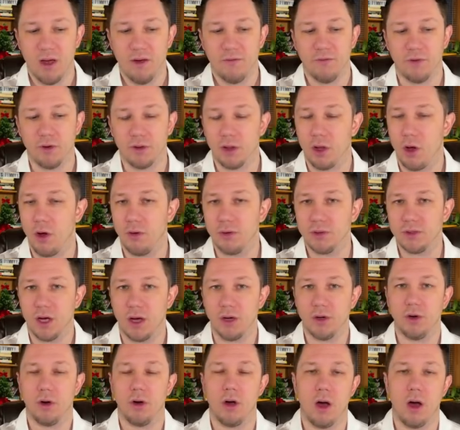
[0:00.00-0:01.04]
for loans
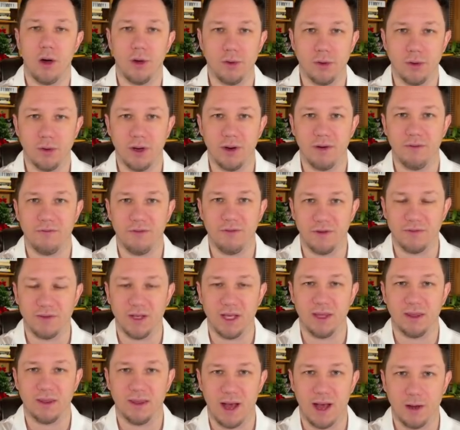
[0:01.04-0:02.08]
under
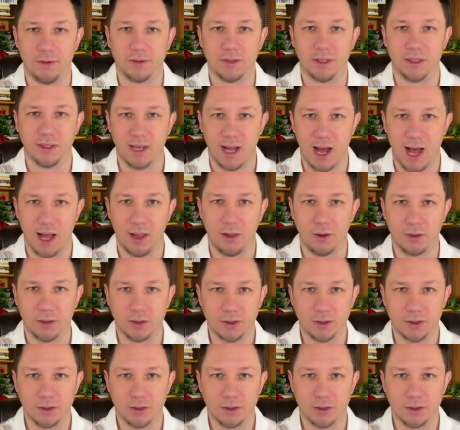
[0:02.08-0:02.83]
$150,000.